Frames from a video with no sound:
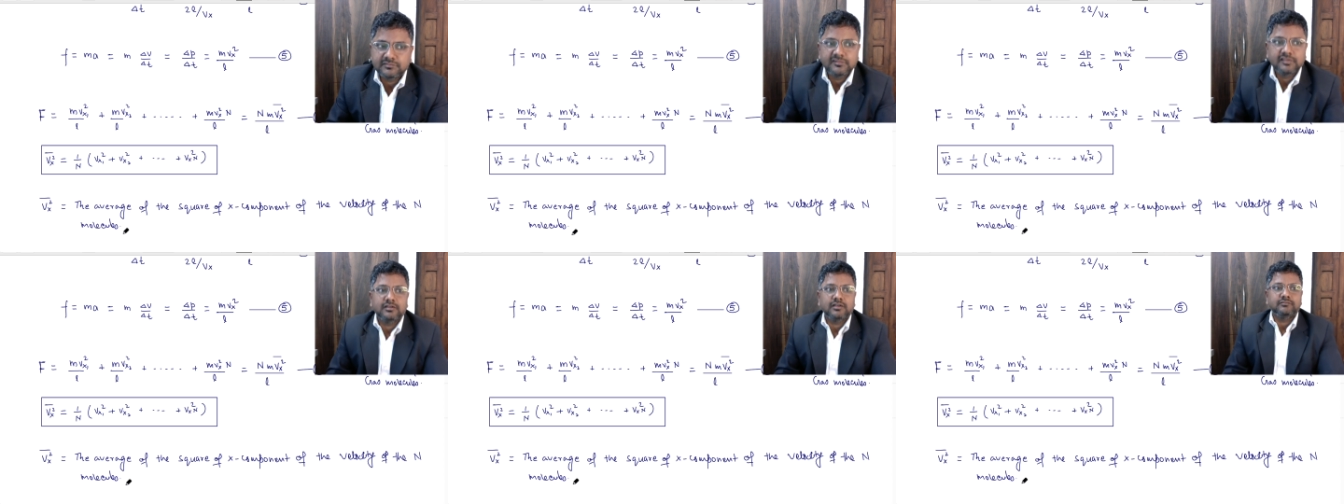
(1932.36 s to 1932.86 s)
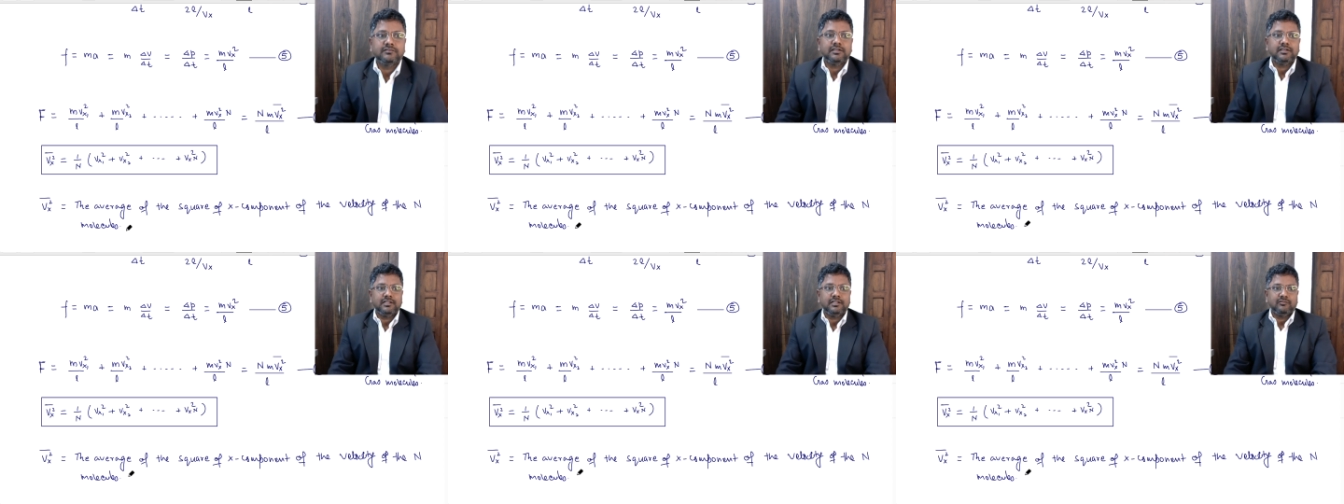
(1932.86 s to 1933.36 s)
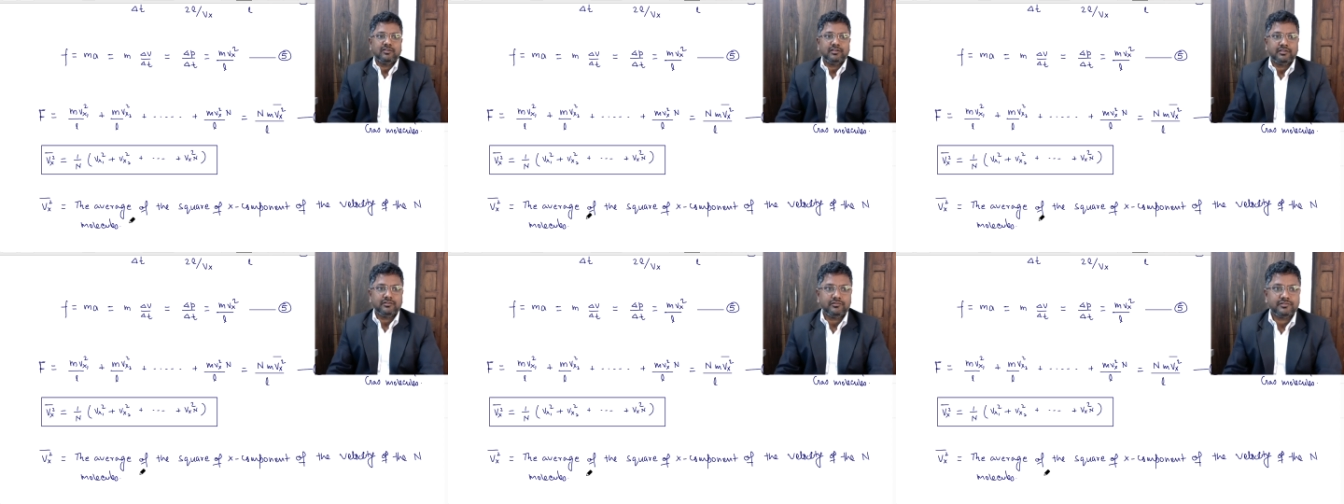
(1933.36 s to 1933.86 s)
of the n
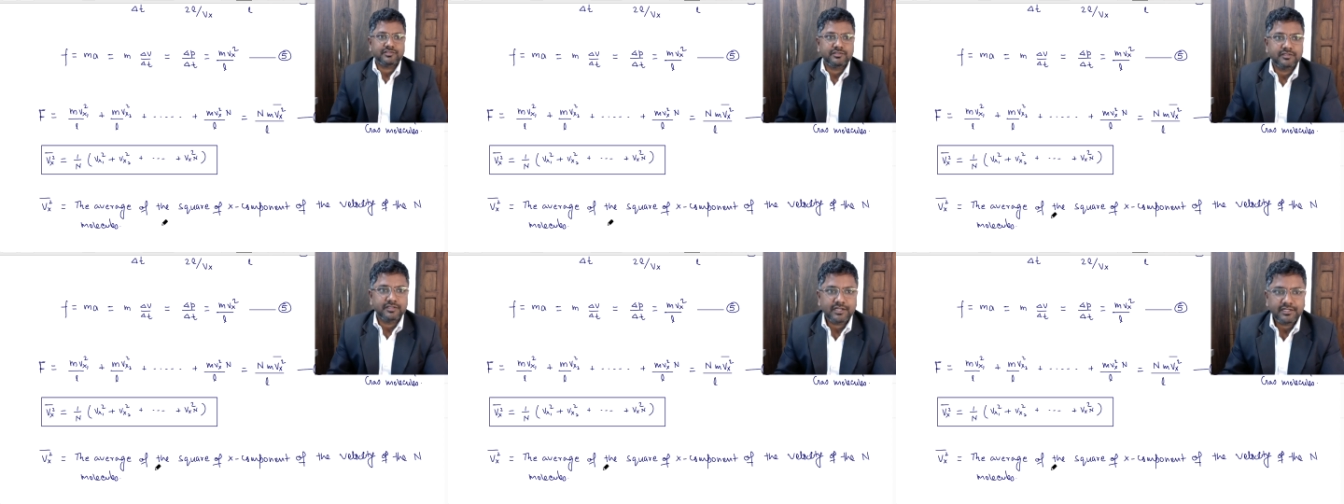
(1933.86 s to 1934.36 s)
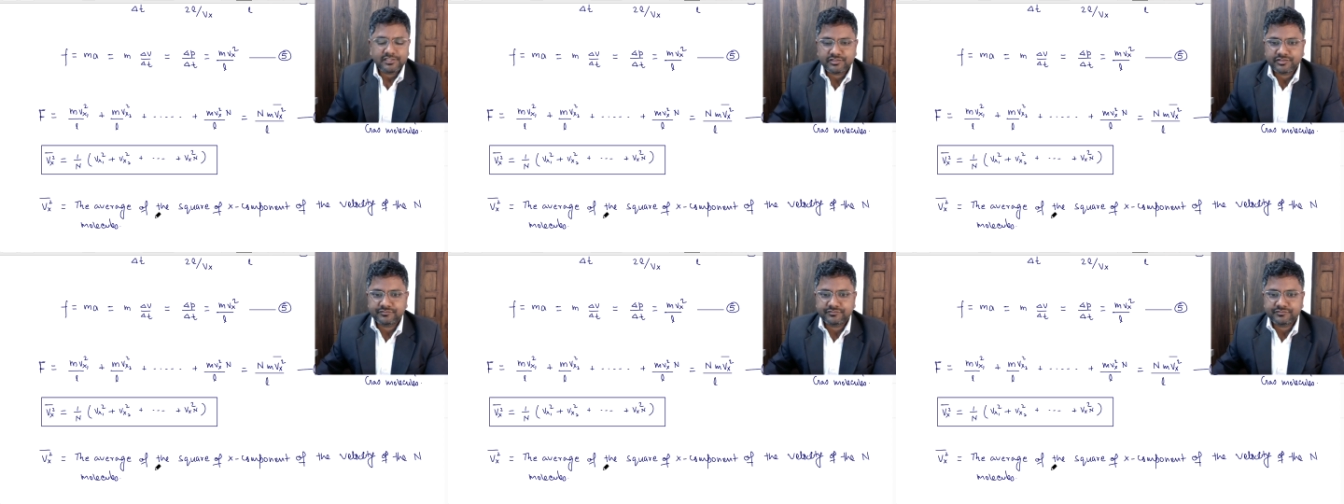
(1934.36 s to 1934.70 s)
molecules, right?